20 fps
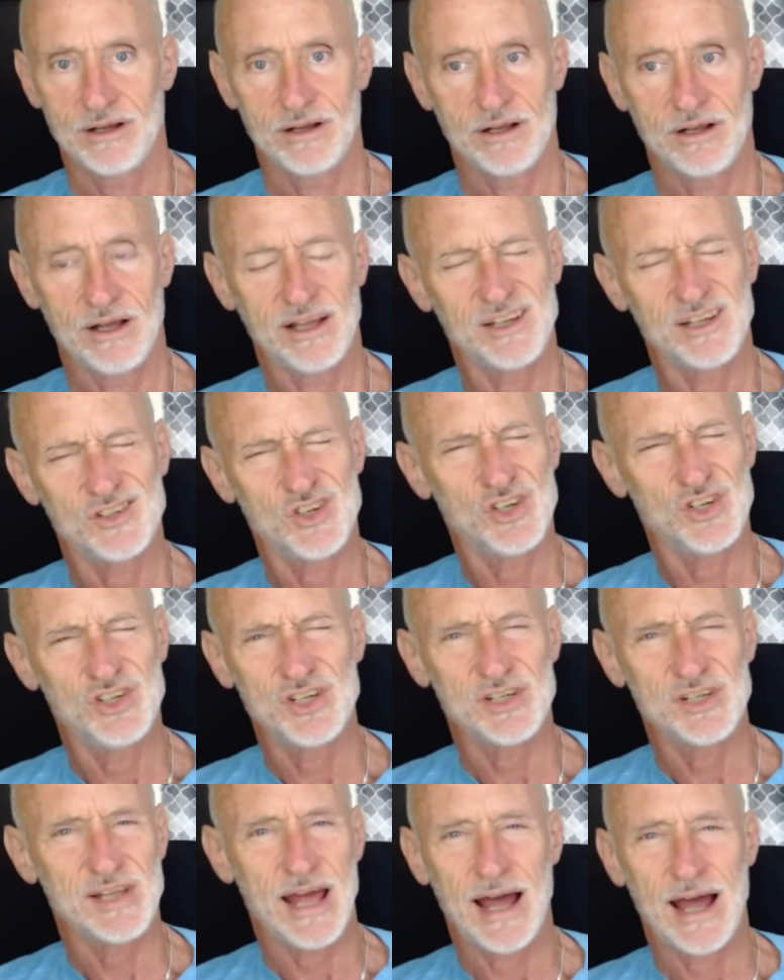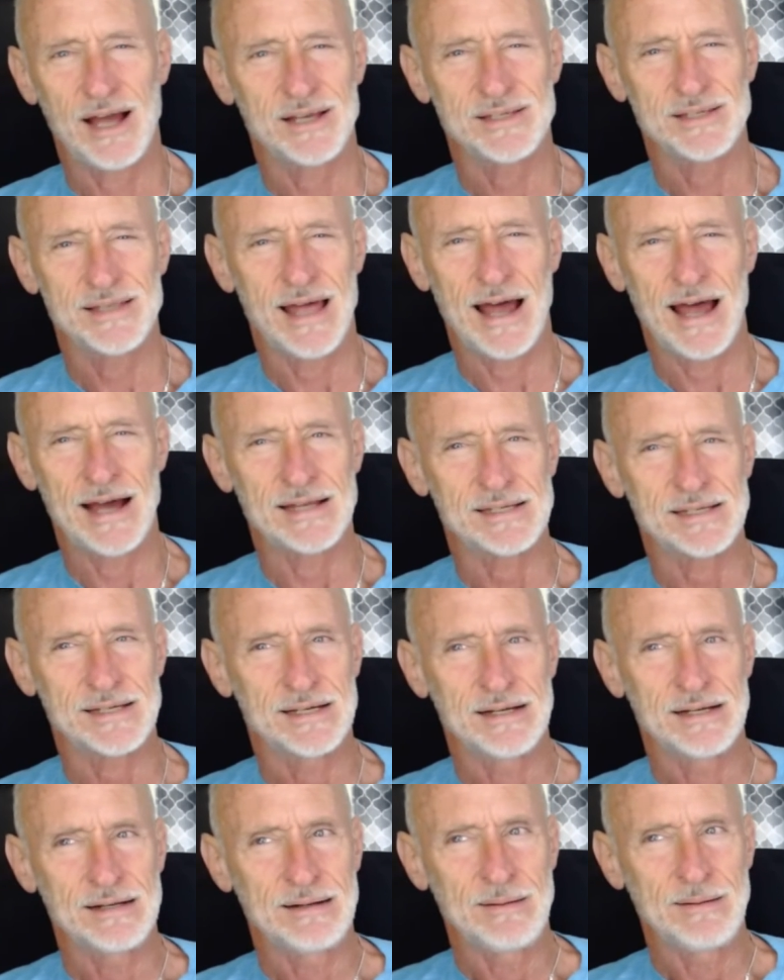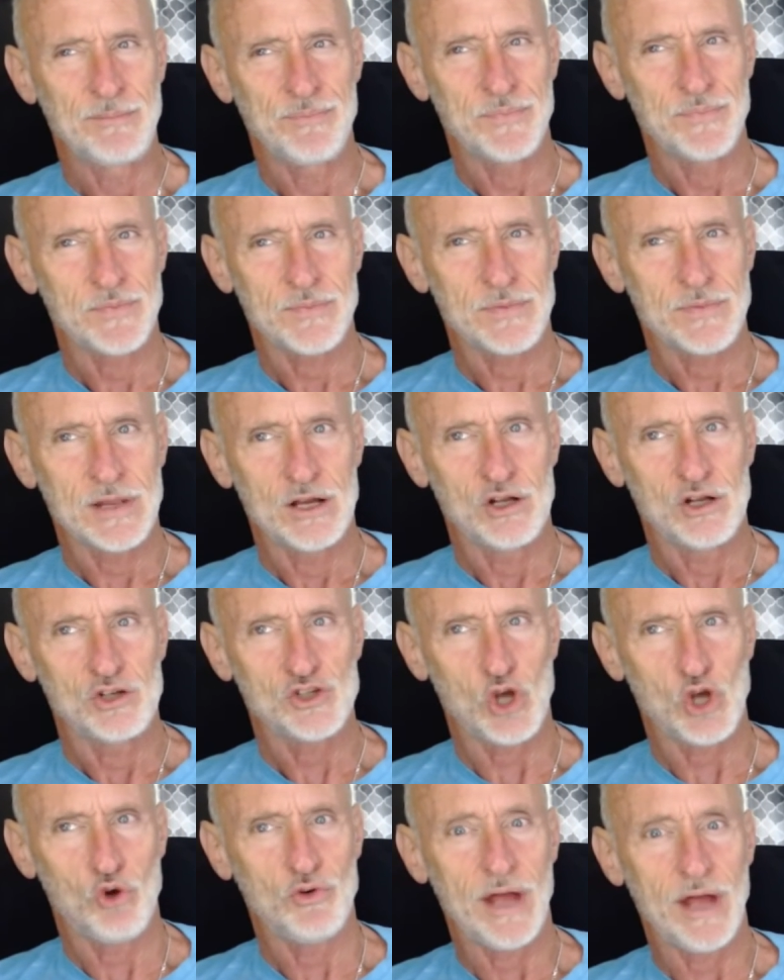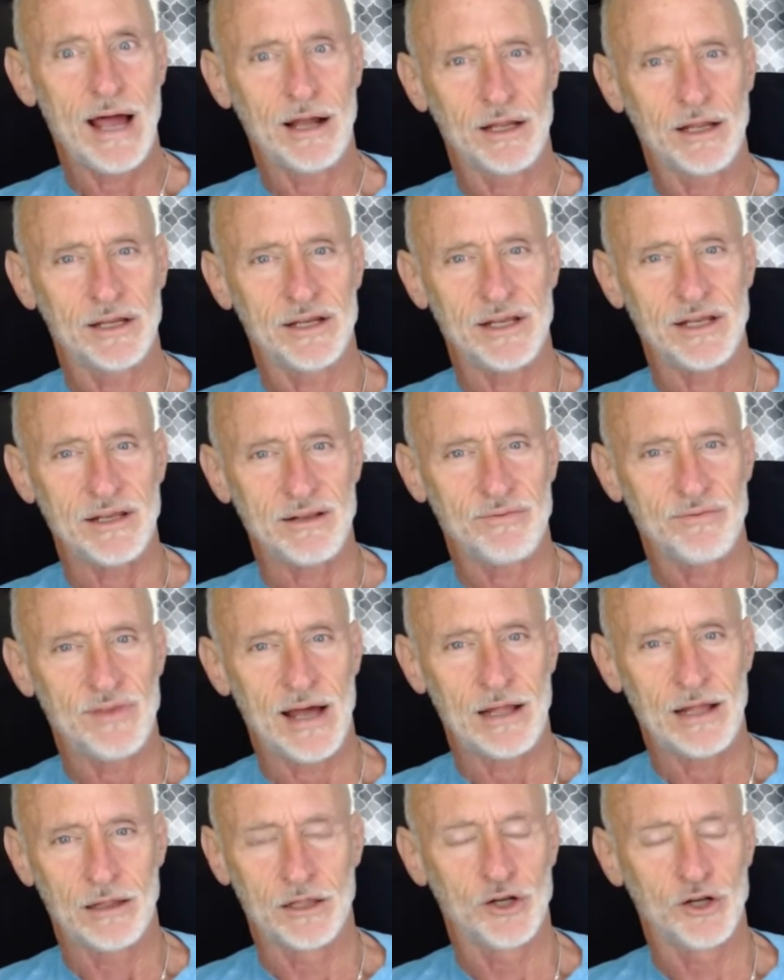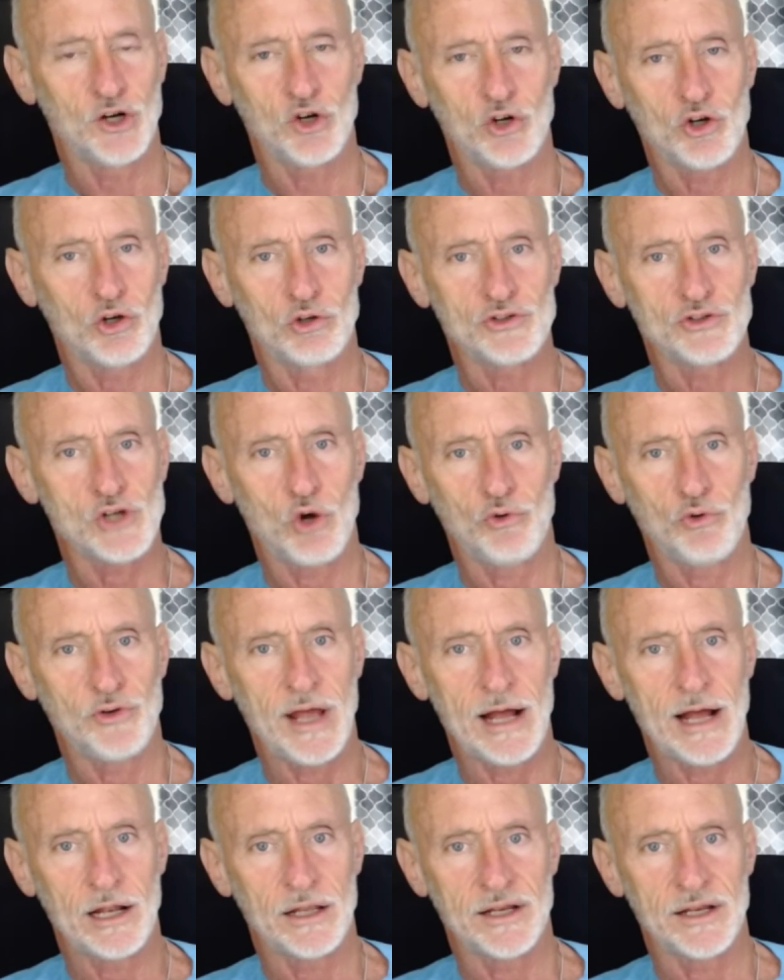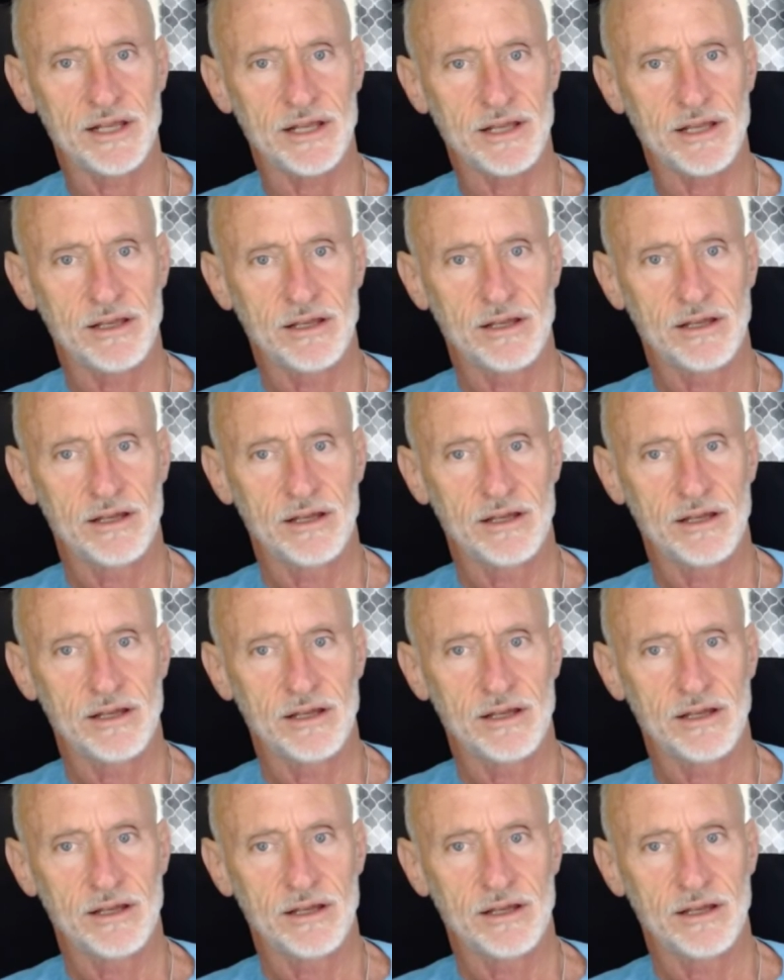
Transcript: And she just has that tonality, that lyrical tonality.